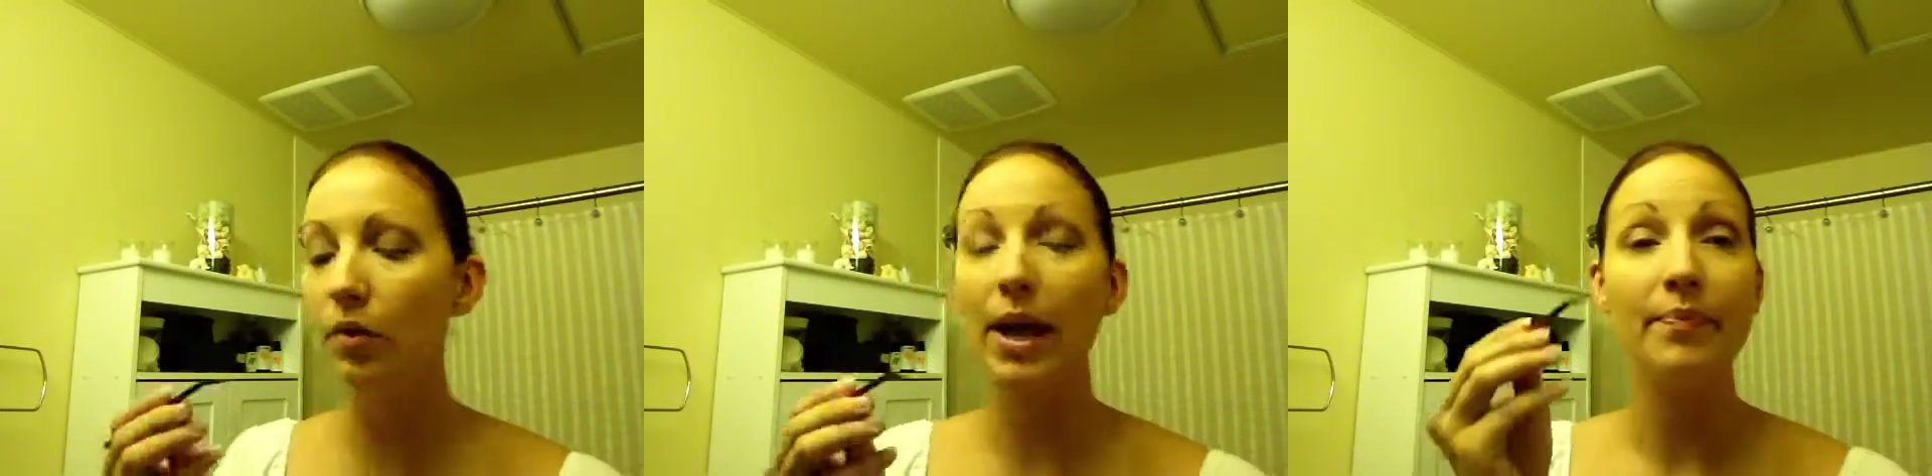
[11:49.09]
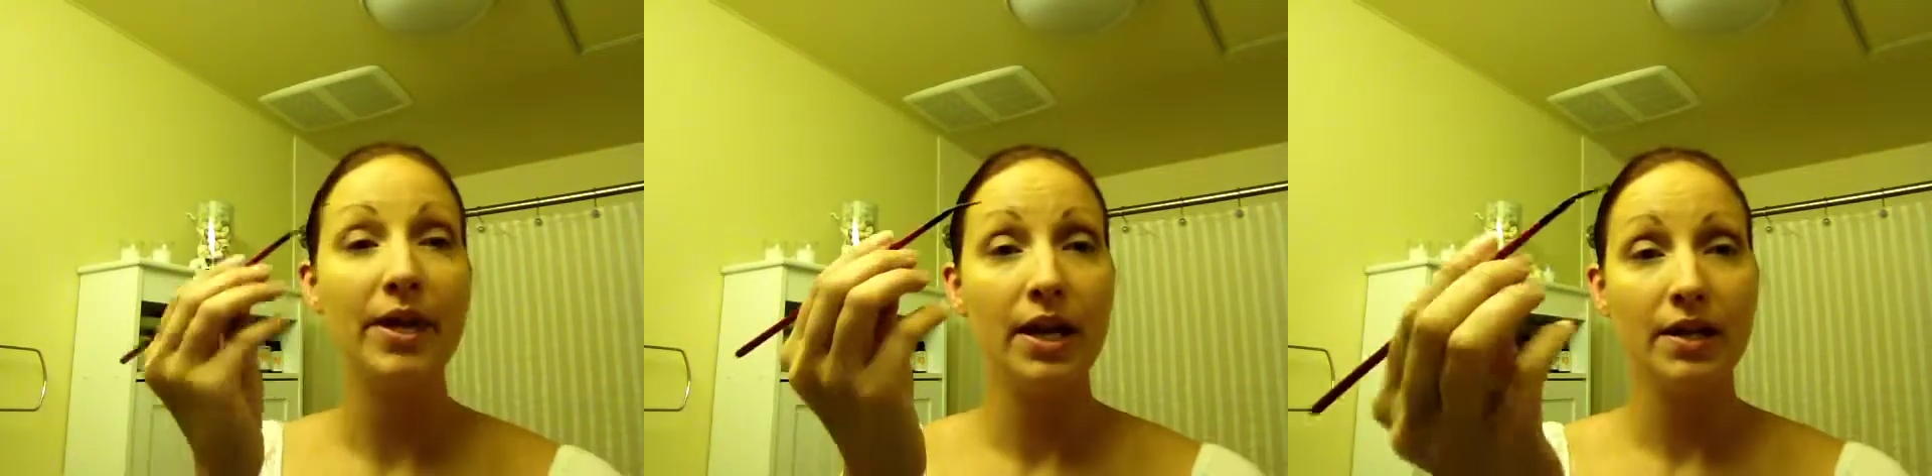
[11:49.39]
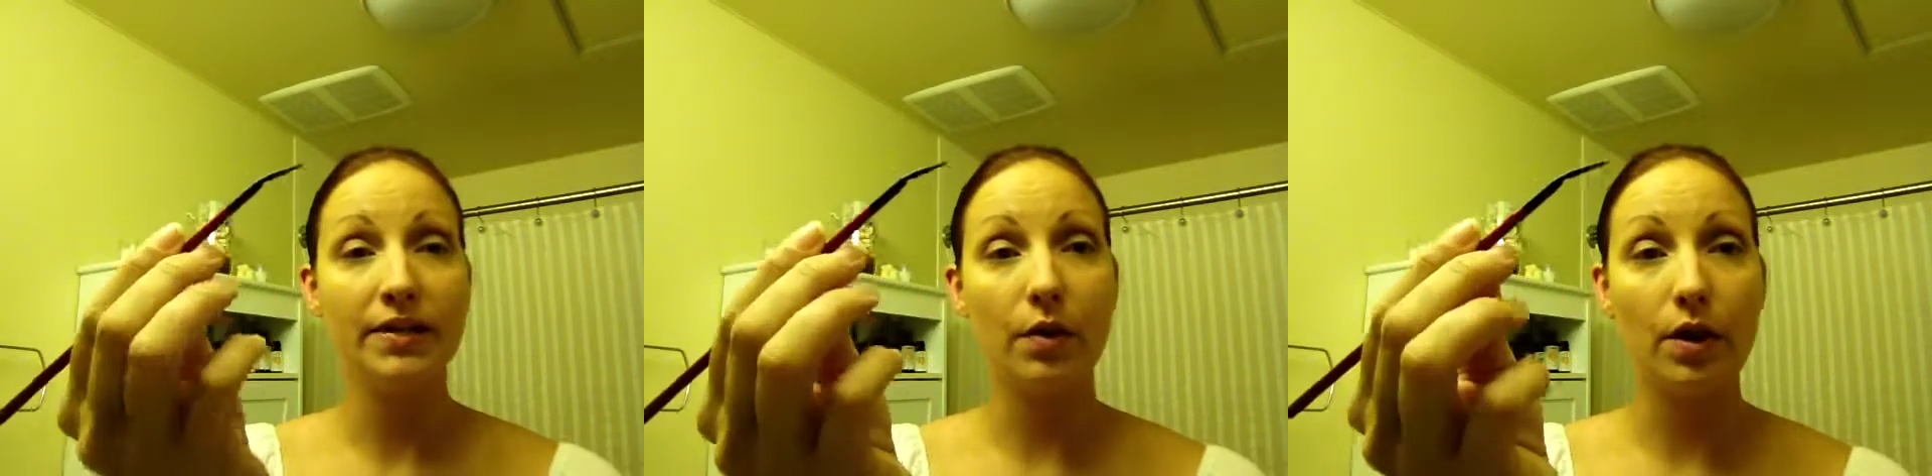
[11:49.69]
Okay,
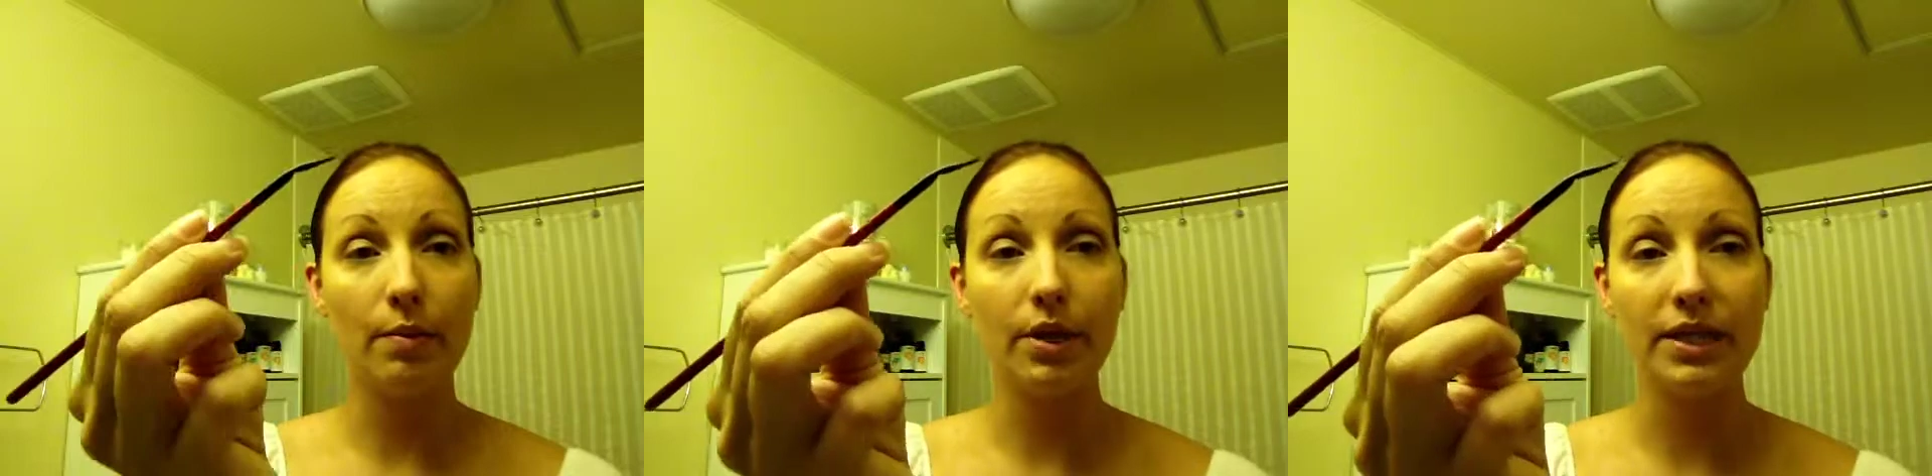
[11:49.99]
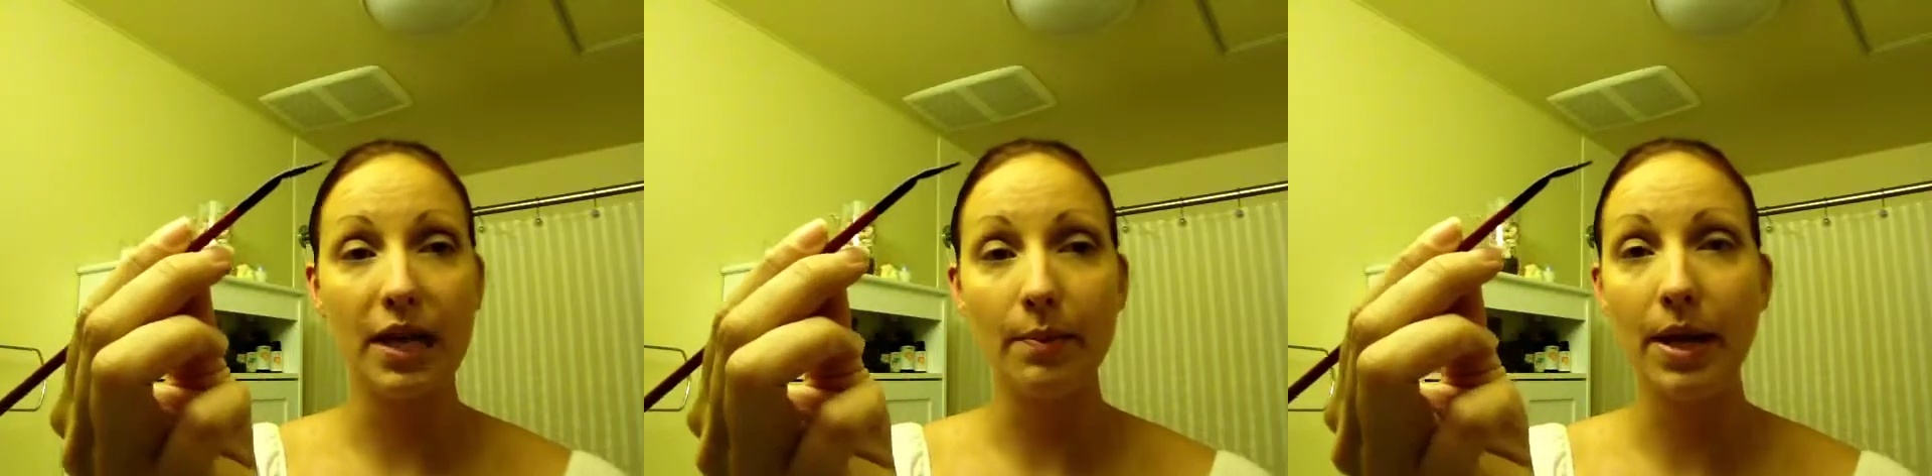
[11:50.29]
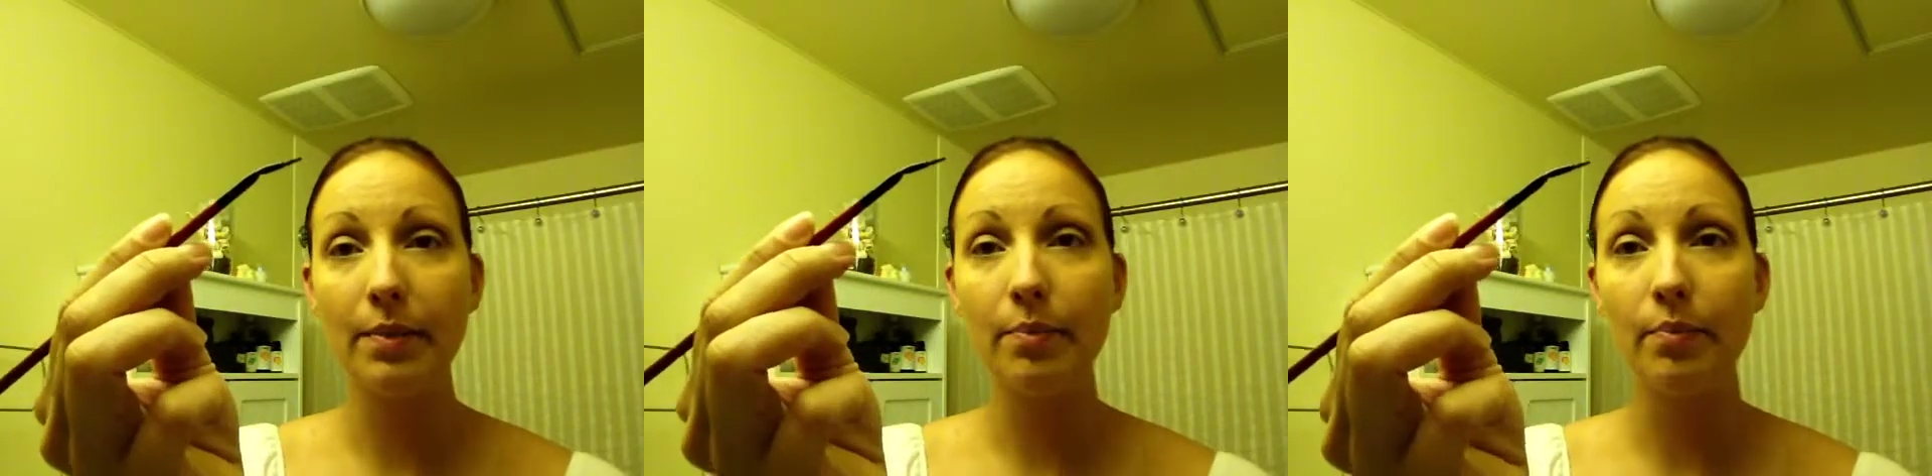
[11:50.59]
so I'm going to take
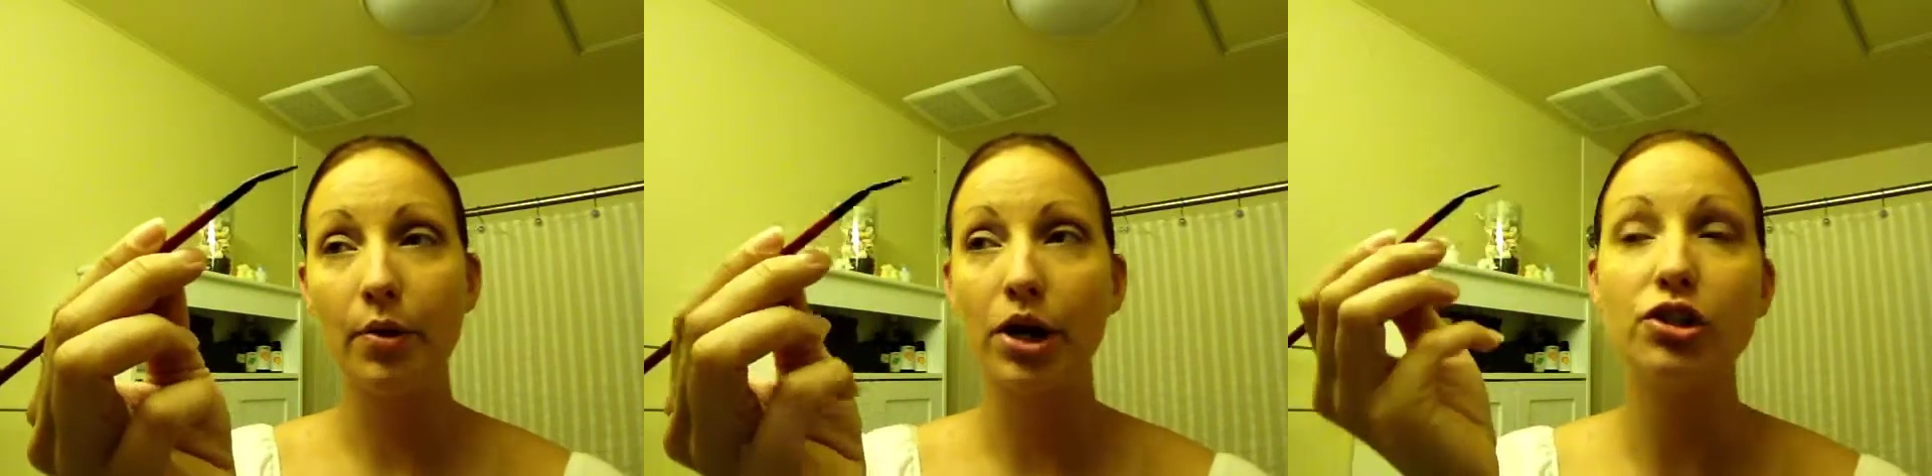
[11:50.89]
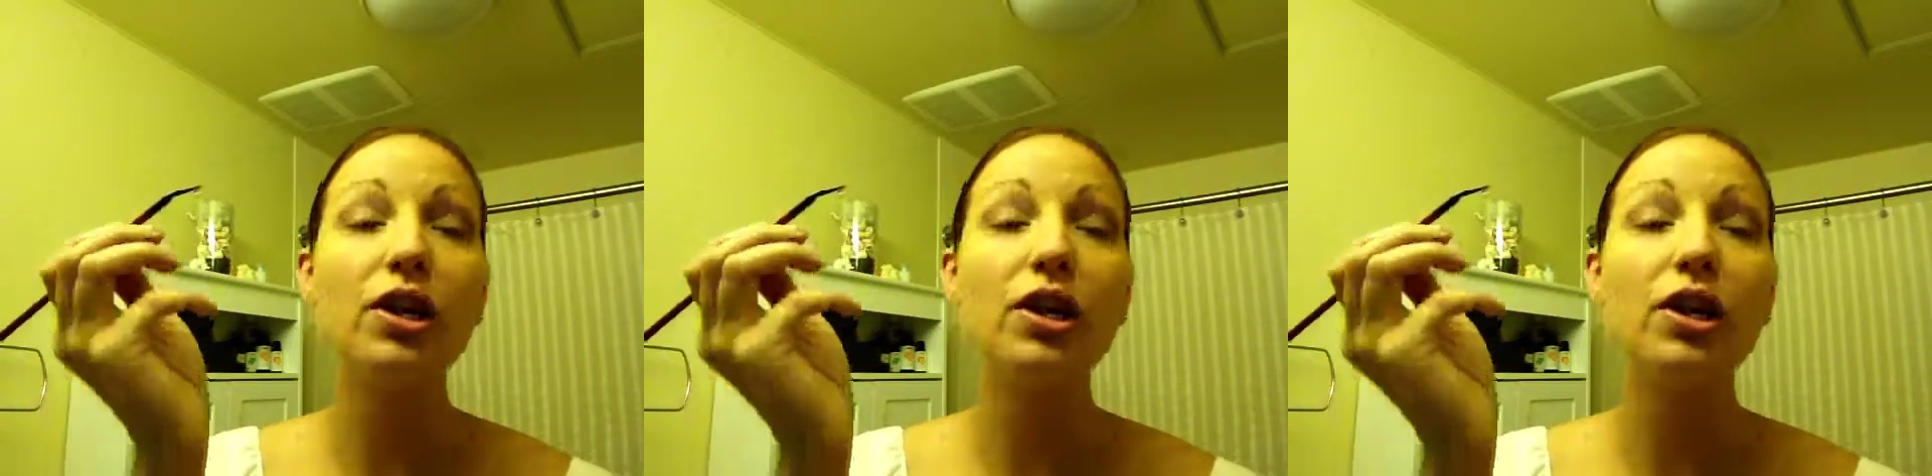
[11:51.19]
my brush,